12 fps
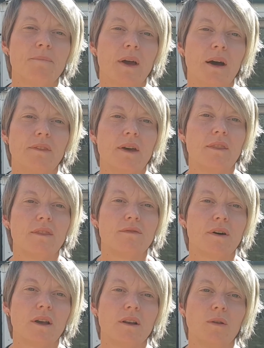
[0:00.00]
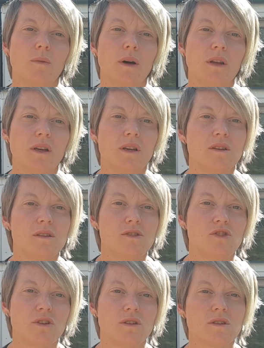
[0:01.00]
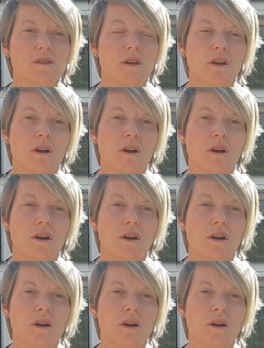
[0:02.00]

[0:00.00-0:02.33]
and then the final one is just